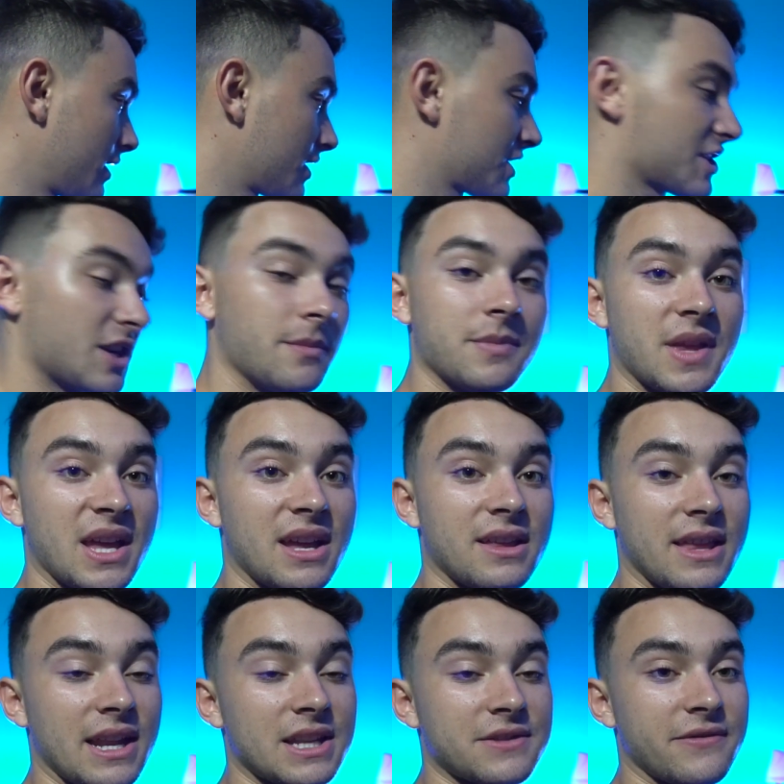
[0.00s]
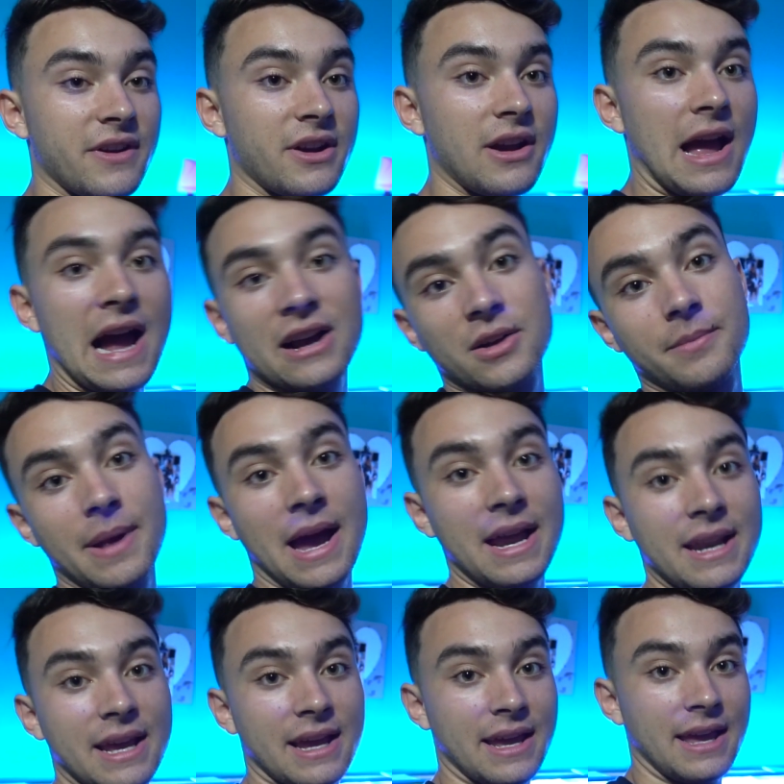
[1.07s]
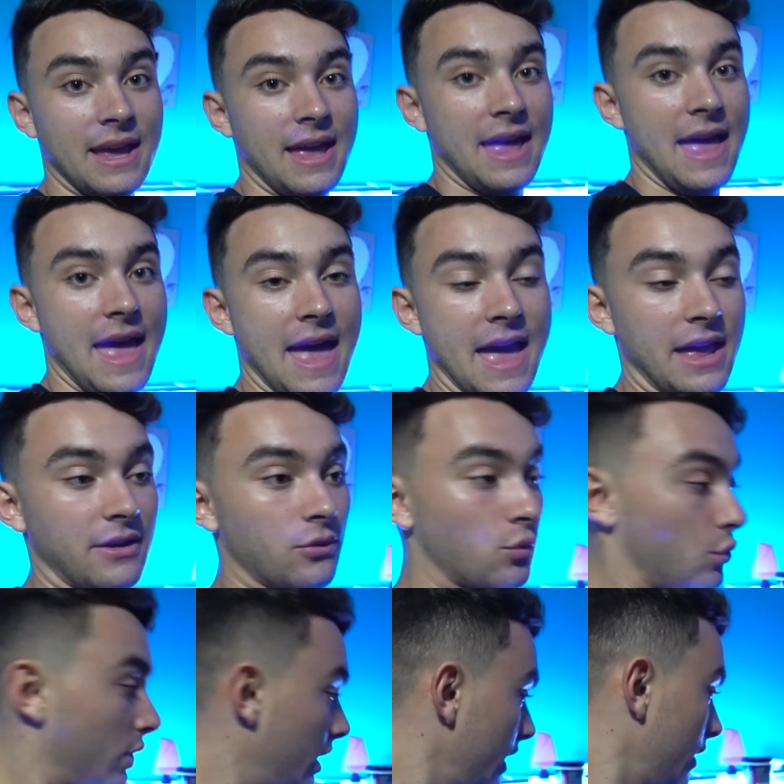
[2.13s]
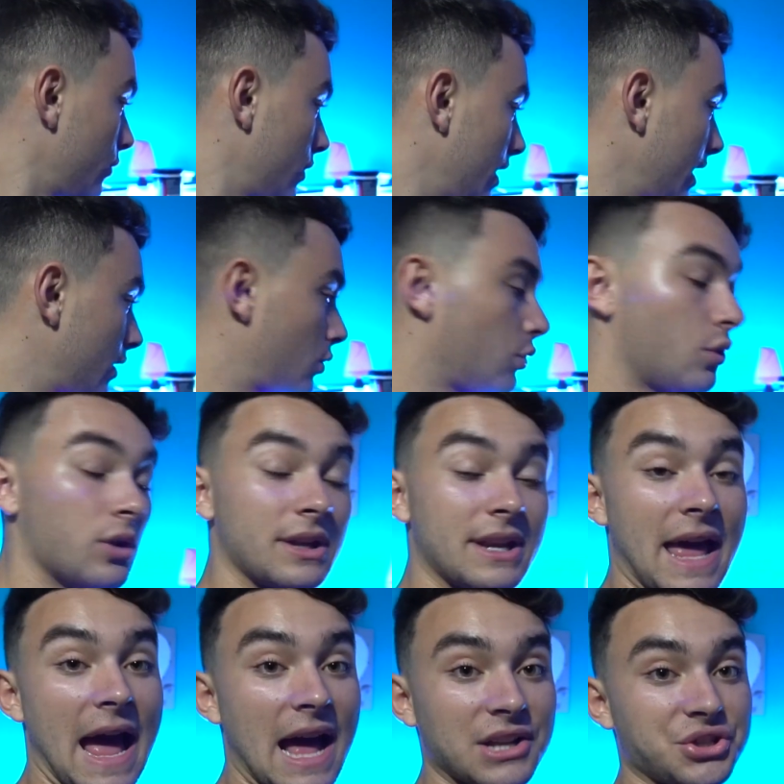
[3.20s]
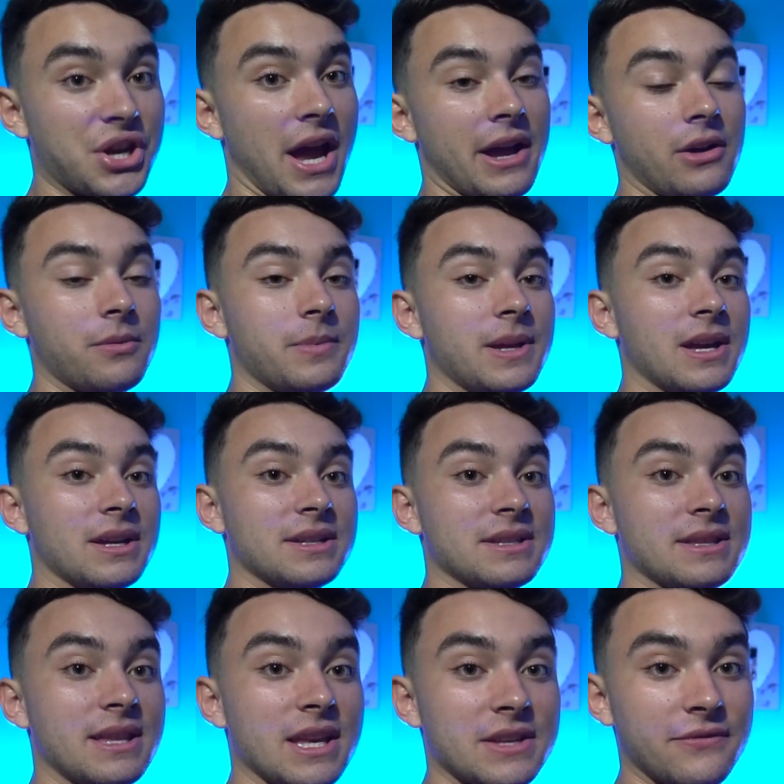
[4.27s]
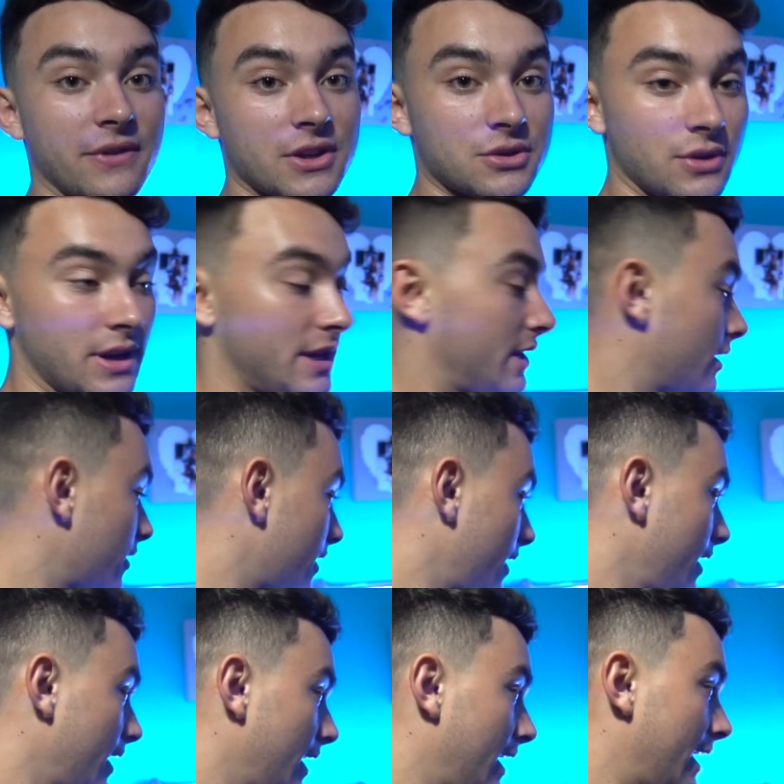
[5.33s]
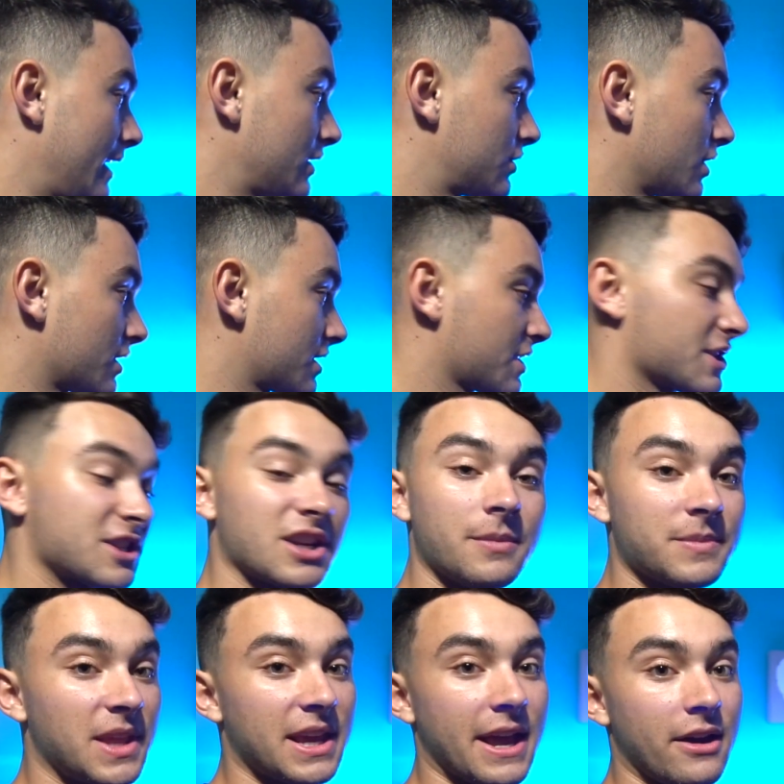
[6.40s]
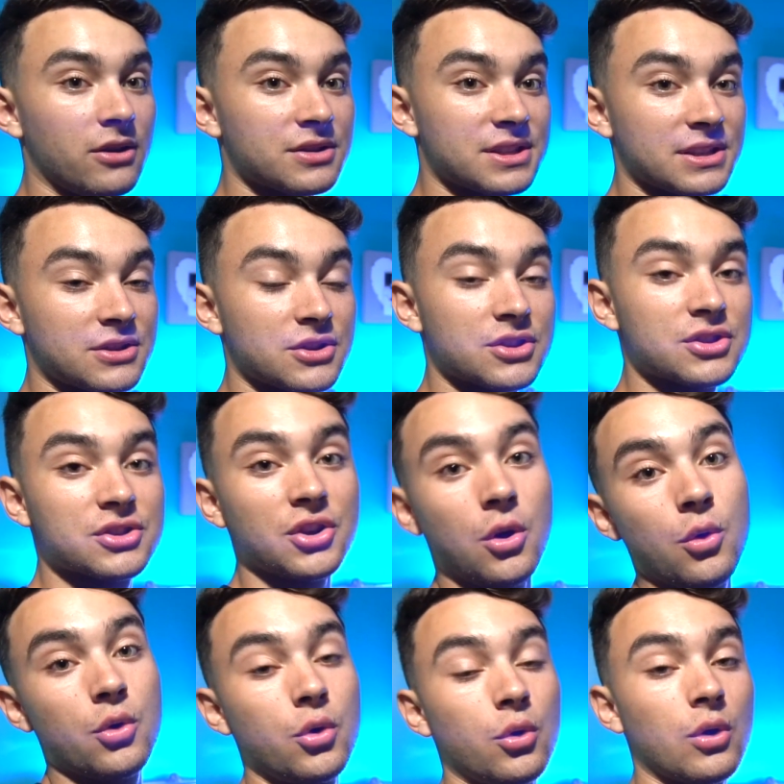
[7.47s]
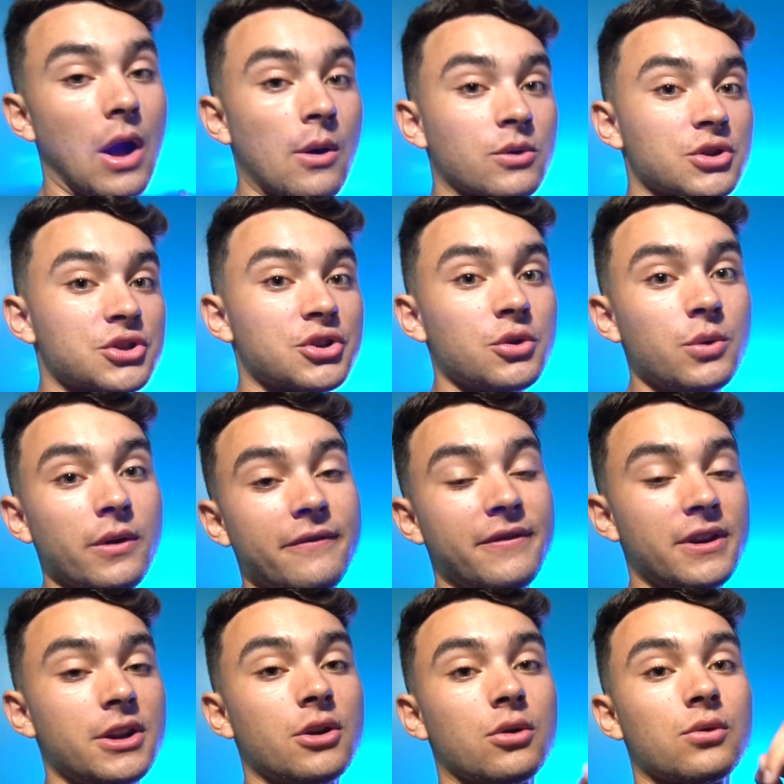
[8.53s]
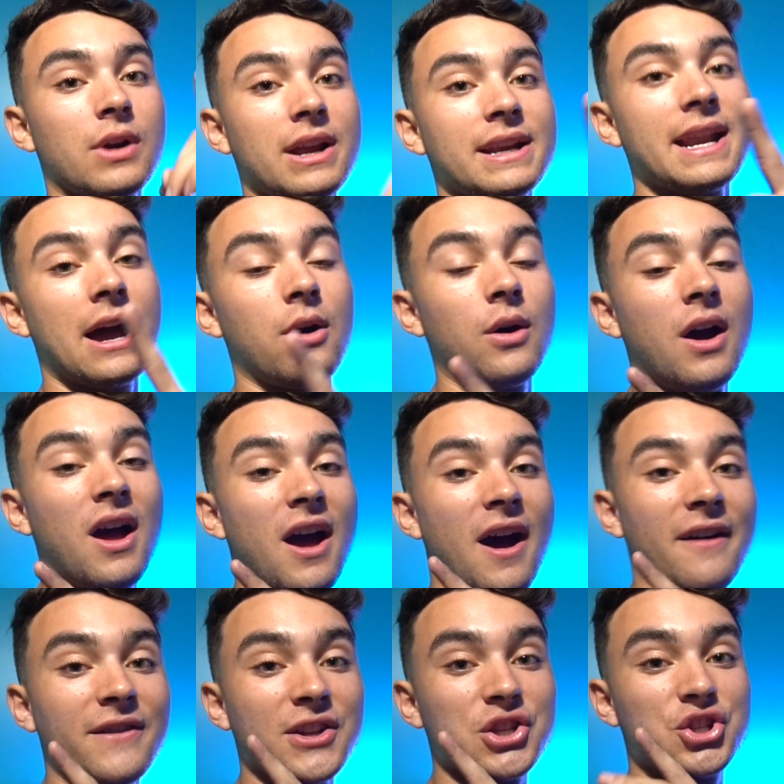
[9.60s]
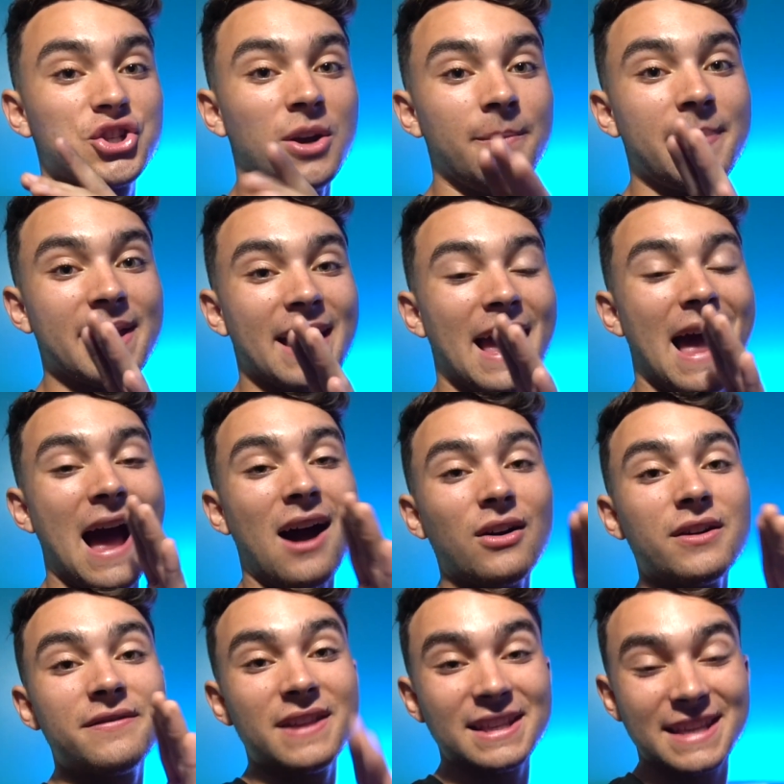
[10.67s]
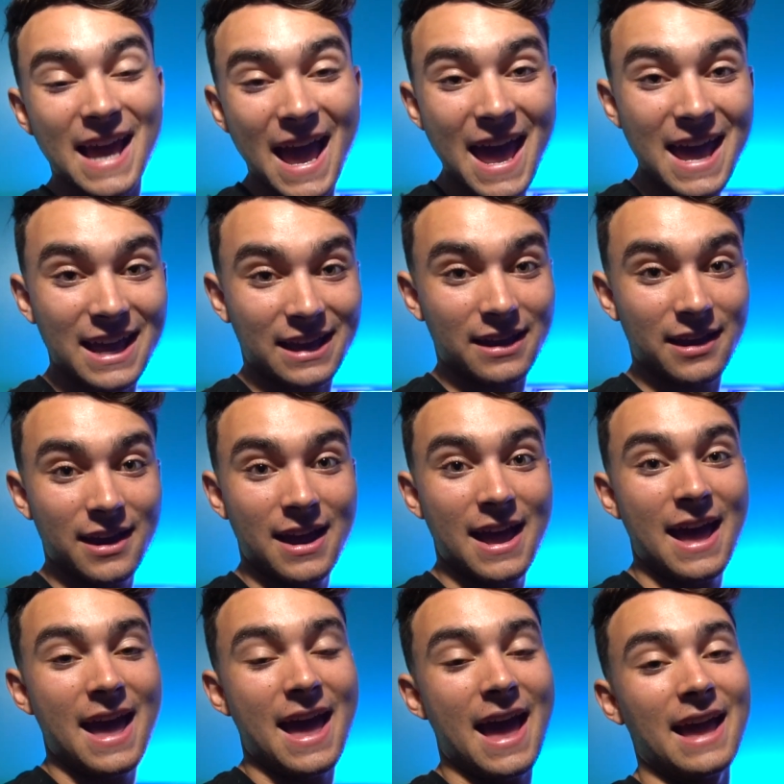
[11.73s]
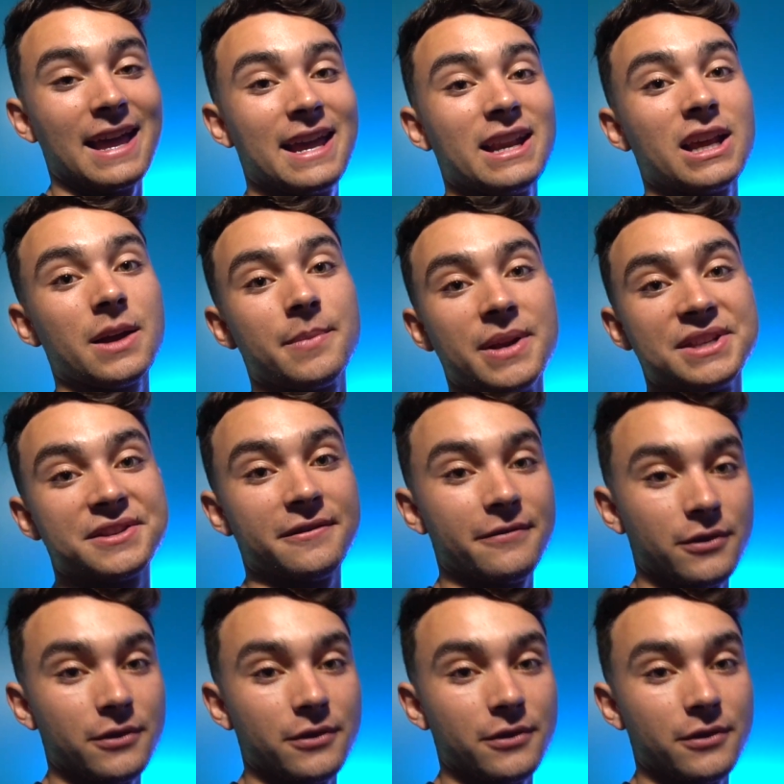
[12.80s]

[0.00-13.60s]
Something that is very acrobatic and really, really cool and agile, because this fish right here is just something else. It's so cool. I will show you a video right now of it jumping out of the tank and getting a piece of